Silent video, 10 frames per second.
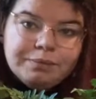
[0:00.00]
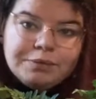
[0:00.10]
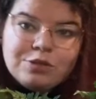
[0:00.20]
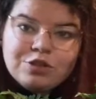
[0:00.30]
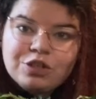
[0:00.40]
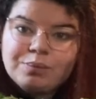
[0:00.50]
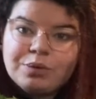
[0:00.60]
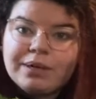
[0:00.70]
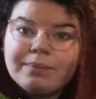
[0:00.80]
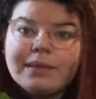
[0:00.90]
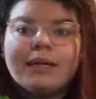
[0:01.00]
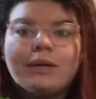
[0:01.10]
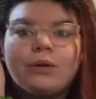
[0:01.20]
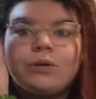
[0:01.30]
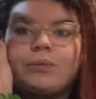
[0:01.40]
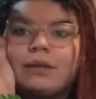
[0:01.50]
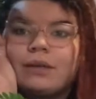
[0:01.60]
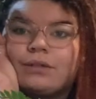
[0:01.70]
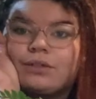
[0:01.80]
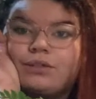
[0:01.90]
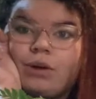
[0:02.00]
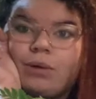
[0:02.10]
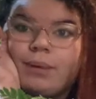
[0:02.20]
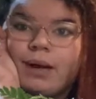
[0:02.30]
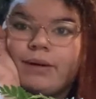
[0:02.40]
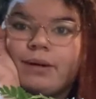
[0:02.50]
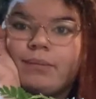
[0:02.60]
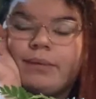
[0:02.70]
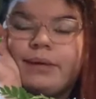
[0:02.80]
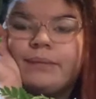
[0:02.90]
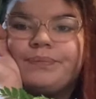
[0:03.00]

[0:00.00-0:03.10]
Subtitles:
you shouldn't bring a plant home unless you know about it, but